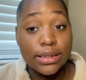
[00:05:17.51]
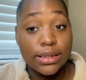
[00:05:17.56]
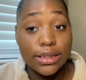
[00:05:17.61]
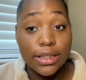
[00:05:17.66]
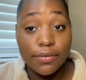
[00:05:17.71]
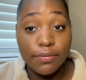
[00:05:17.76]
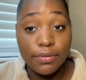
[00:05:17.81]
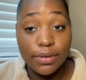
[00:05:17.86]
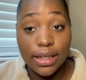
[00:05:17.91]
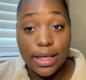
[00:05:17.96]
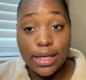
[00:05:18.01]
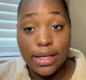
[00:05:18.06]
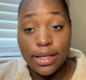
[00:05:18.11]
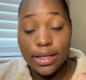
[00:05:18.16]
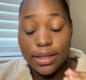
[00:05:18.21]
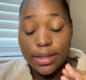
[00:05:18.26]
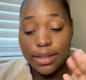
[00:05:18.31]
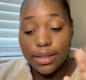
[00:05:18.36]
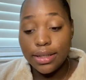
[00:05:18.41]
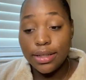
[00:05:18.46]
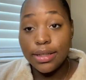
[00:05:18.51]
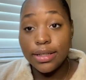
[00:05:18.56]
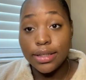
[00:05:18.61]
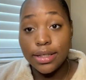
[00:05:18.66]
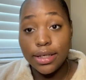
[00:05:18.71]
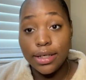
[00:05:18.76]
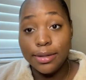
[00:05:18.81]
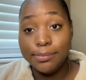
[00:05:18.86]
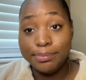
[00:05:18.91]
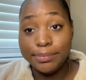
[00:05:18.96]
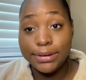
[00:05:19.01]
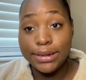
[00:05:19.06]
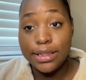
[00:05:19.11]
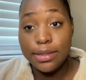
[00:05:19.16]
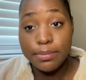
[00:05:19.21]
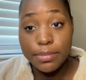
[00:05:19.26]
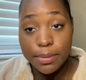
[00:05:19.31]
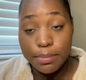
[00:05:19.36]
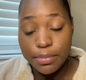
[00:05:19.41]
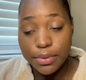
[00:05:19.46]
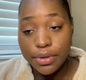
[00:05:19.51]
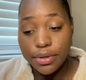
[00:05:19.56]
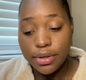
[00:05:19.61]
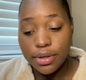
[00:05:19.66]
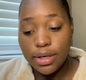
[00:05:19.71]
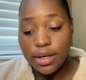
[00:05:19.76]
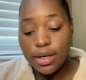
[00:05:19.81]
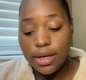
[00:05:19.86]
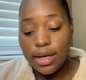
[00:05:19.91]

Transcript: Chick-fil-A team member.